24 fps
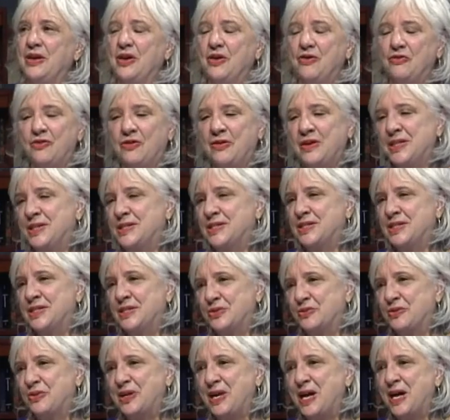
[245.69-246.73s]
For instance,
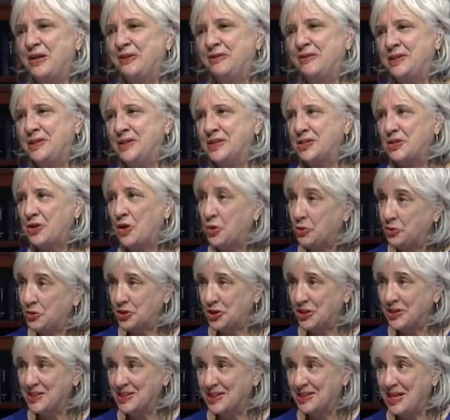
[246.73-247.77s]
Rhode Island's the
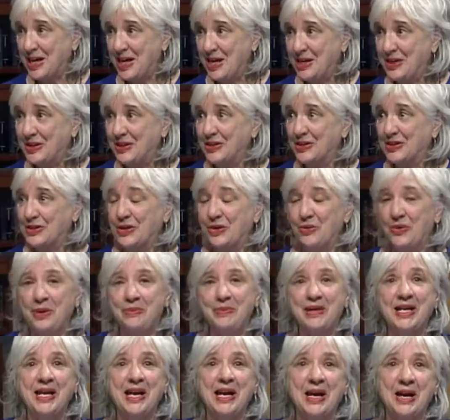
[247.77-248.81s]
ocean state, so we
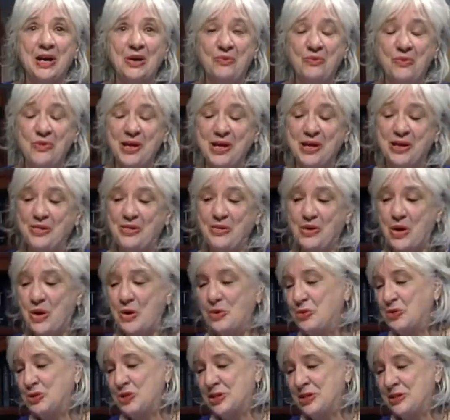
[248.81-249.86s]
began with
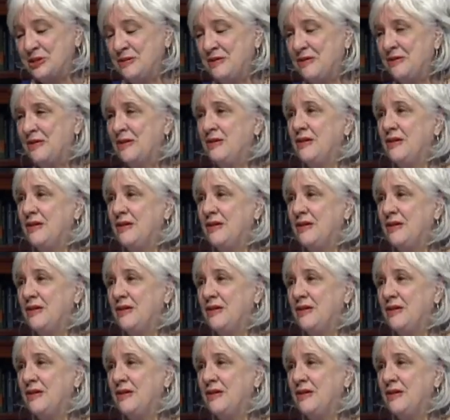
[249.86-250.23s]
ocean